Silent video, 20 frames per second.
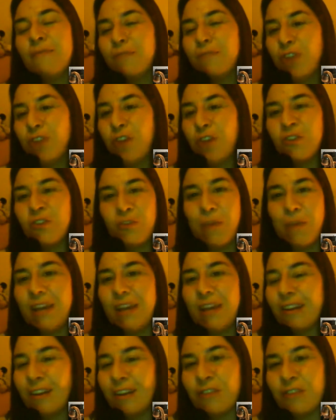just to make
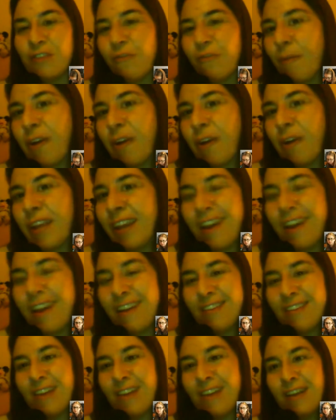a lot of money,
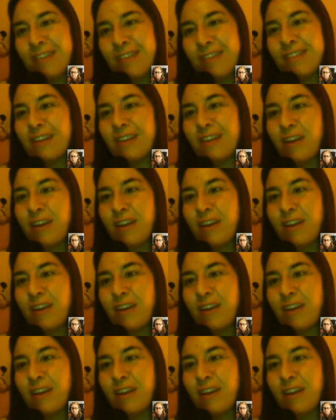and